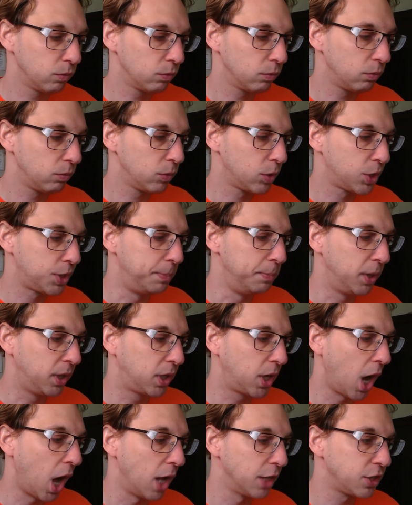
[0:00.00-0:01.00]
some
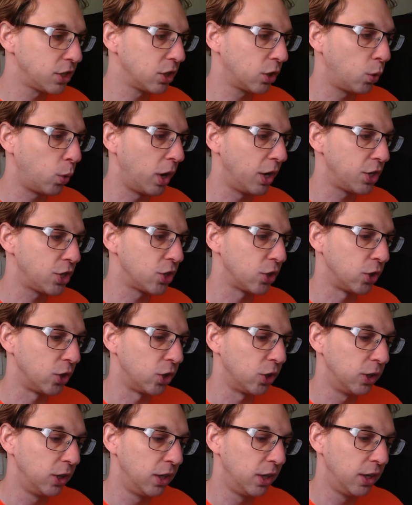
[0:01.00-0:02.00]

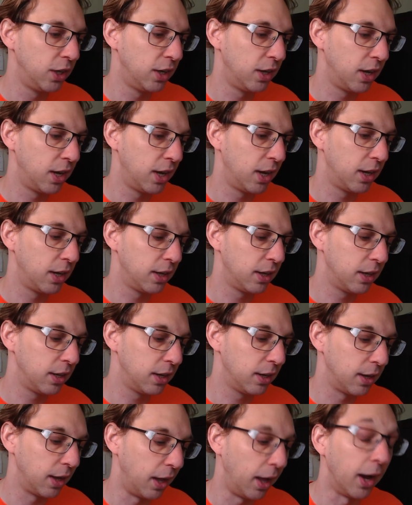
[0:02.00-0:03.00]
consequential.
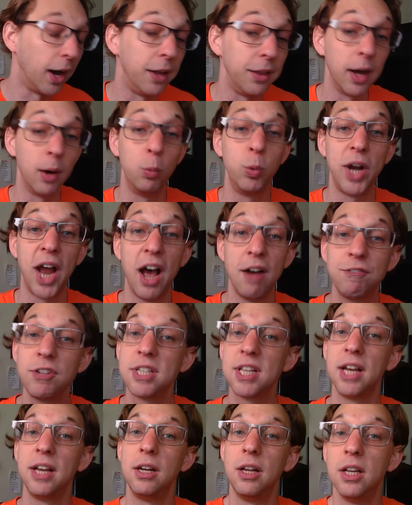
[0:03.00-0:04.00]
I would have to
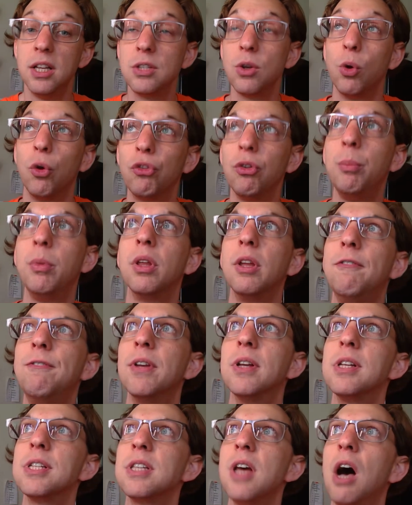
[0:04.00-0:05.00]
say it is ultimately
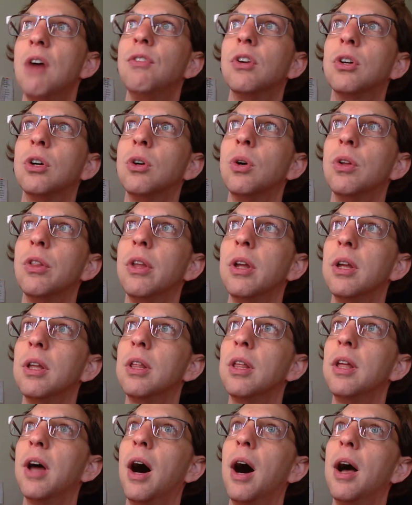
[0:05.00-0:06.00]
philosophical. That
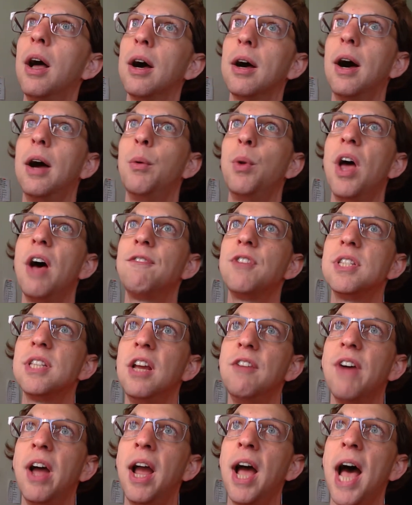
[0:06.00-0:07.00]
I would have to say,
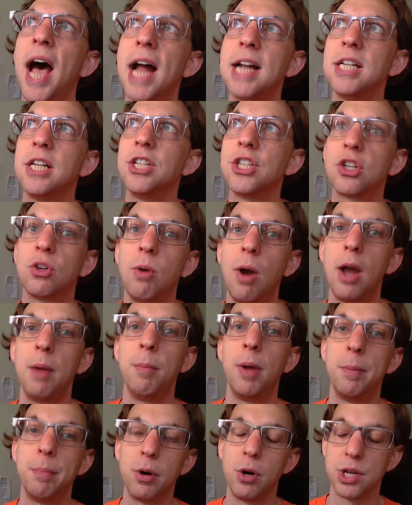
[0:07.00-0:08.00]
if I had to describe
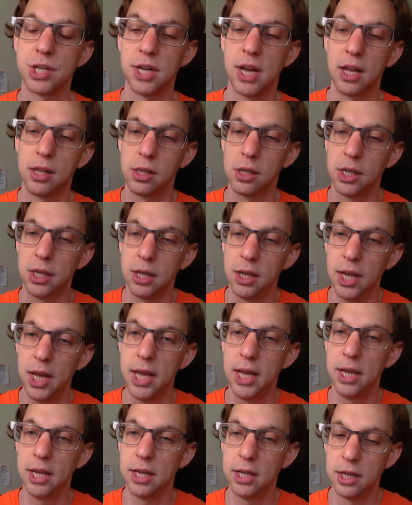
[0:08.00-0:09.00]
my personality,
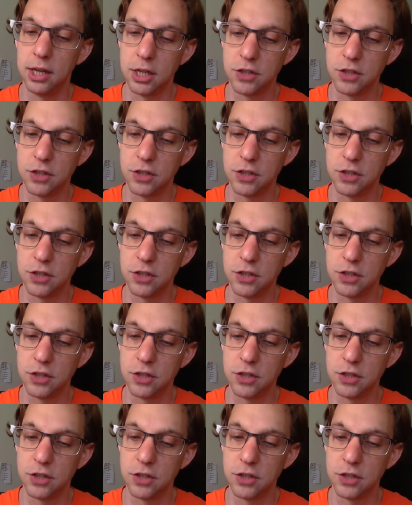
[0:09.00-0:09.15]
it's